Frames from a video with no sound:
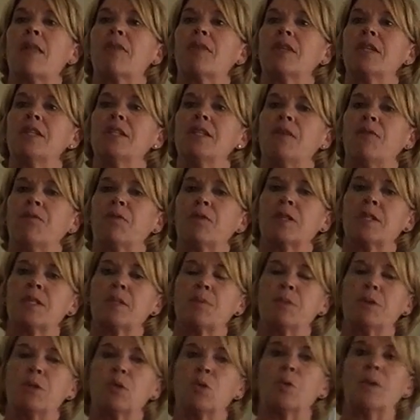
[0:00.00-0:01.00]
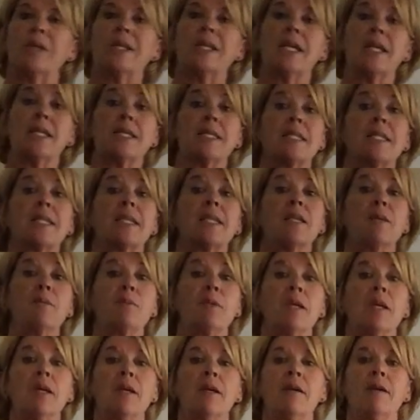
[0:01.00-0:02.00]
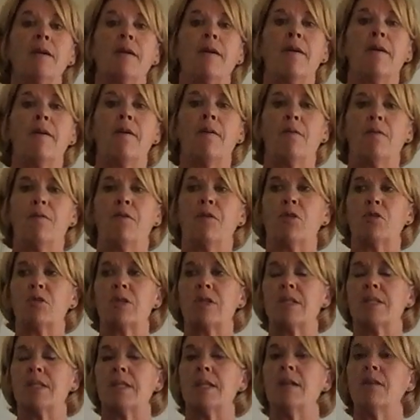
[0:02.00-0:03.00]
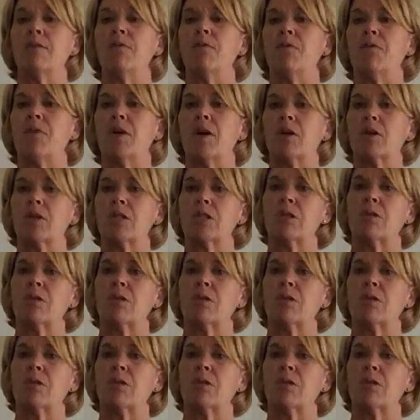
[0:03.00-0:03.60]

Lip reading: the difference between ischemia versus infarct.